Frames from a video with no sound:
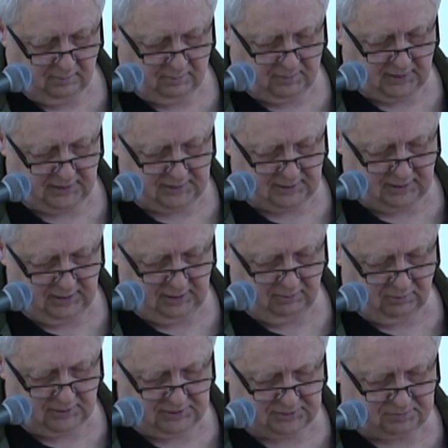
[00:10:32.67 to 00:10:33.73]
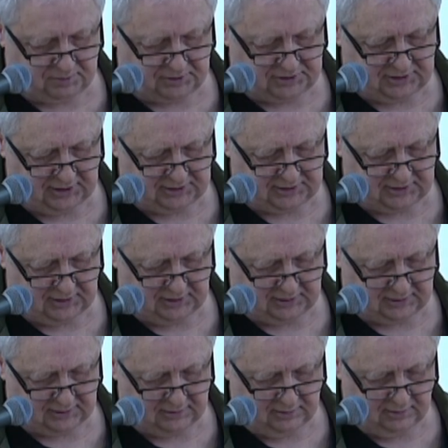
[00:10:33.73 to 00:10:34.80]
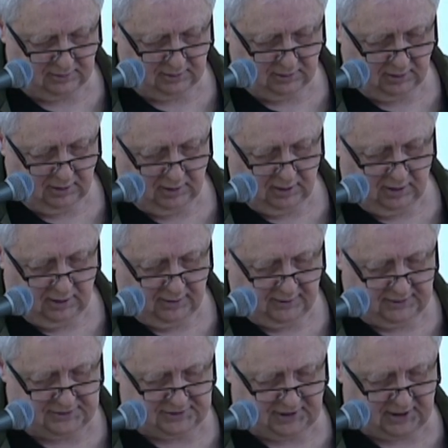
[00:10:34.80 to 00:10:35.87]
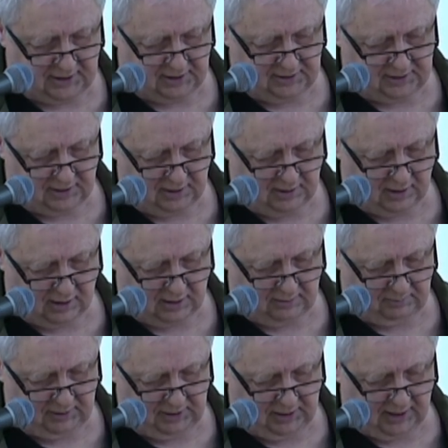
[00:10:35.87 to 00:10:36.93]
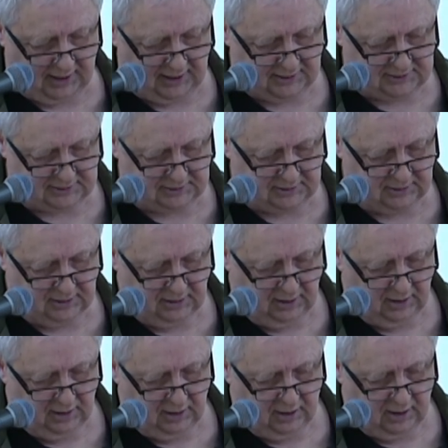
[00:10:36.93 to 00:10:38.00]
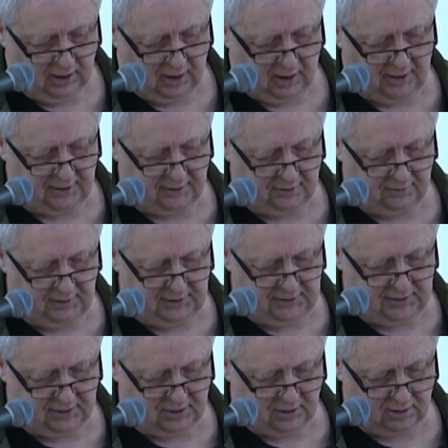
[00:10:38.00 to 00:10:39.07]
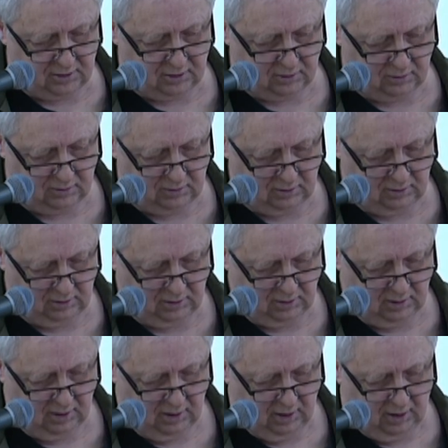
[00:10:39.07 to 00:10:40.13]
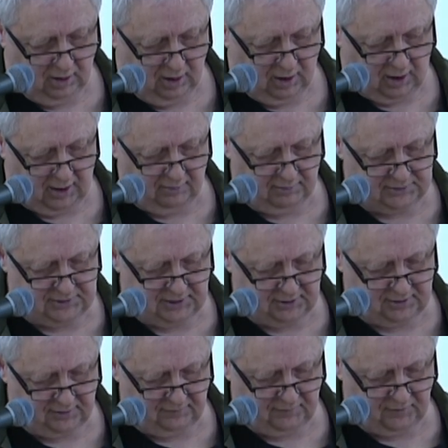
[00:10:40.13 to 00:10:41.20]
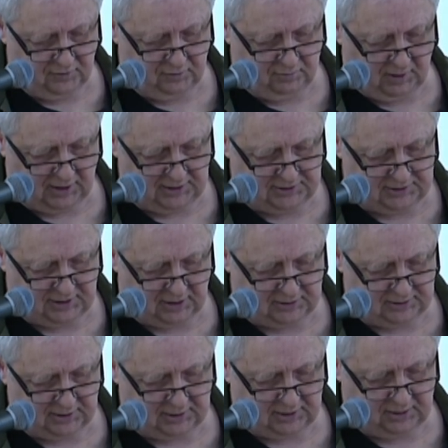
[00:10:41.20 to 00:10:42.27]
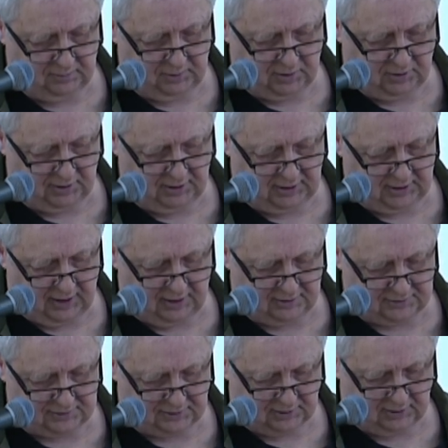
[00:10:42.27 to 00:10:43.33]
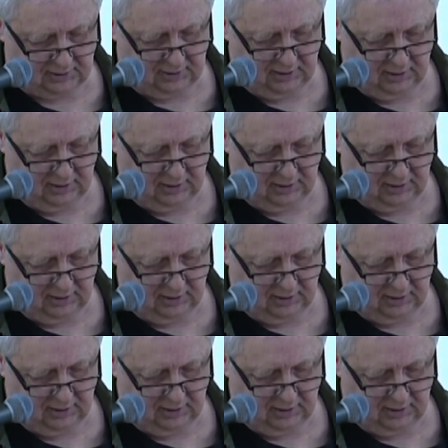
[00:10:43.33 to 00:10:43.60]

but he was persistent. The second time he asked, I agreed to go. I was interviewed by Celtic Community Council,